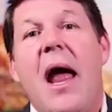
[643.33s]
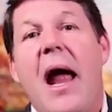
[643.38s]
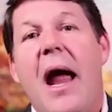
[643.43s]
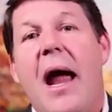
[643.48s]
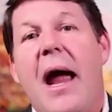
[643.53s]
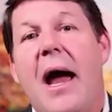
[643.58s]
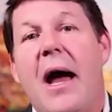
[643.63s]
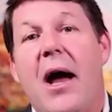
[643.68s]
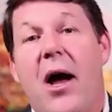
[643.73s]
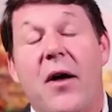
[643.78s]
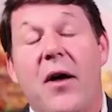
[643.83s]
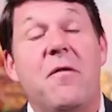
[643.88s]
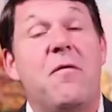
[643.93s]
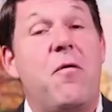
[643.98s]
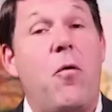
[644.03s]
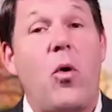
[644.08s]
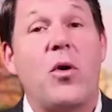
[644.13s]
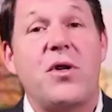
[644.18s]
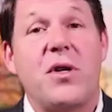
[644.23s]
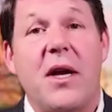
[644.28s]

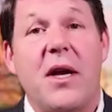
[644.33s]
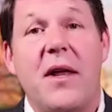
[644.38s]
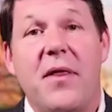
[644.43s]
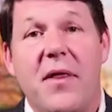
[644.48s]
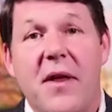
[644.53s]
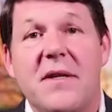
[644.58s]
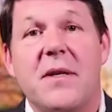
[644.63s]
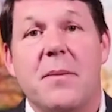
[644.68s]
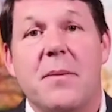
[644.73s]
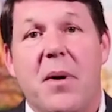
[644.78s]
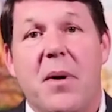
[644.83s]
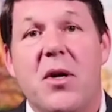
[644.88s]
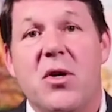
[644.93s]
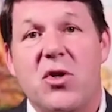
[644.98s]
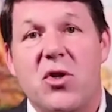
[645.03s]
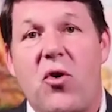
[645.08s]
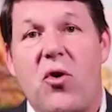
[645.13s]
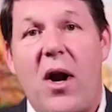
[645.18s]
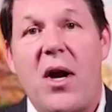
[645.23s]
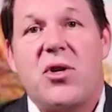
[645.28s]
Unfortunately, this
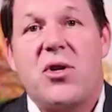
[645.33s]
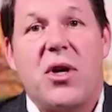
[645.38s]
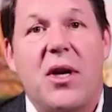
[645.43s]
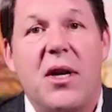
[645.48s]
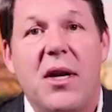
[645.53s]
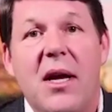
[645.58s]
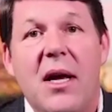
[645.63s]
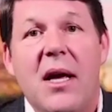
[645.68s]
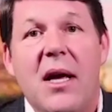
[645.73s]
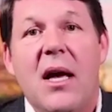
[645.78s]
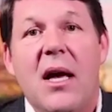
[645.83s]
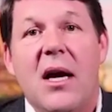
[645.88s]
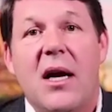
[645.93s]
administration